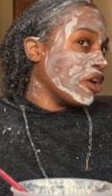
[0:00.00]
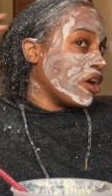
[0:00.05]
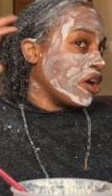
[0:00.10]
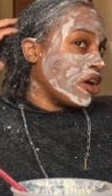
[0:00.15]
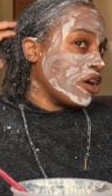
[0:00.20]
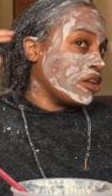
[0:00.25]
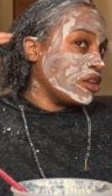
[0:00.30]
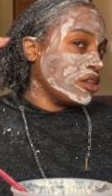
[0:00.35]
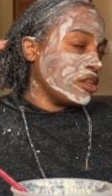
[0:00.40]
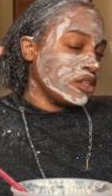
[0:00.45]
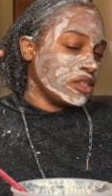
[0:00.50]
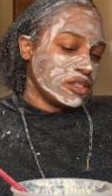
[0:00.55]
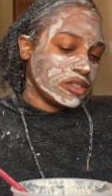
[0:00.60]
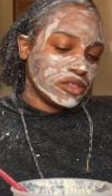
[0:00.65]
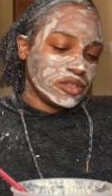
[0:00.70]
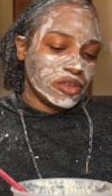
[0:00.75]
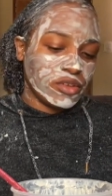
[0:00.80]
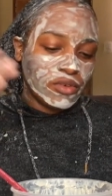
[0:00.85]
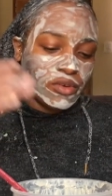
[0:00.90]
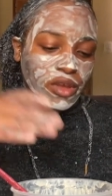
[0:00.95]
on
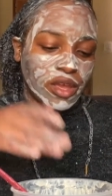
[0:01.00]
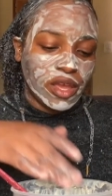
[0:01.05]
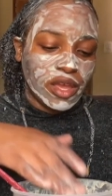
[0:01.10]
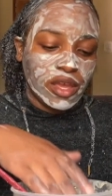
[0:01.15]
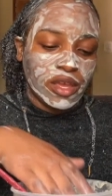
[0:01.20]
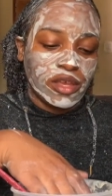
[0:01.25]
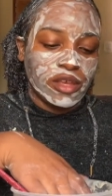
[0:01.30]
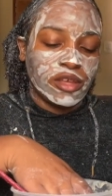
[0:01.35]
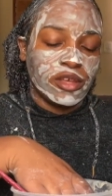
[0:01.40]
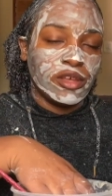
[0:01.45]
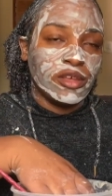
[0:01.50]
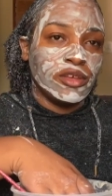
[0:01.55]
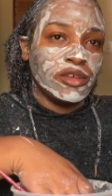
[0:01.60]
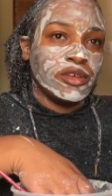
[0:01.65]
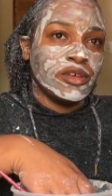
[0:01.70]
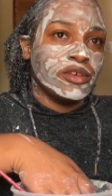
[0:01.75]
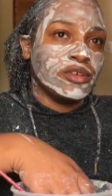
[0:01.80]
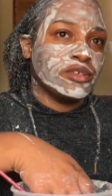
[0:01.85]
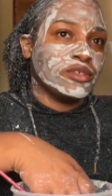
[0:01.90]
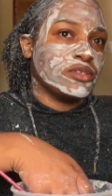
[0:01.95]
your hair.
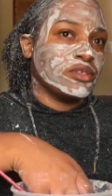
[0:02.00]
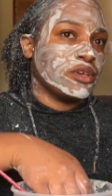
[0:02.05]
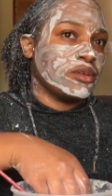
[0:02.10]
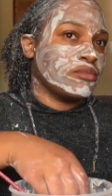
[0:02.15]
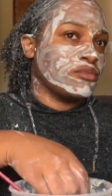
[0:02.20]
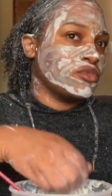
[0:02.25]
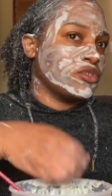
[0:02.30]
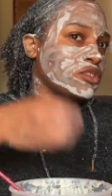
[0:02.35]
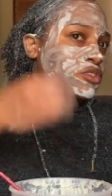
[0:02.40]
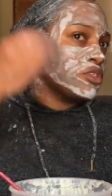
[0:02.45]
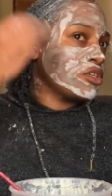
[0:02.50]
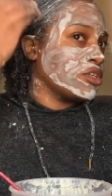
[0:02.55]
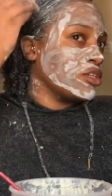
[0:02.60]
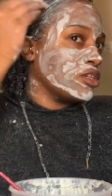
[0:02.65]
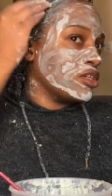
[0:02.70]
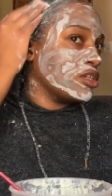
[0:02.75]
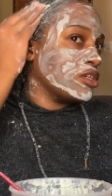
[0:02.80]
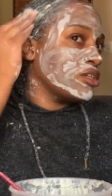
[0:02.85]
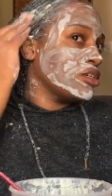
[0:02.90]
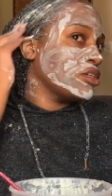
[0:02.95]
So I'm just
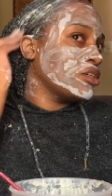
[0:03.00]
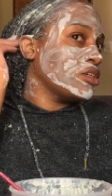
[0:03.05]
gonna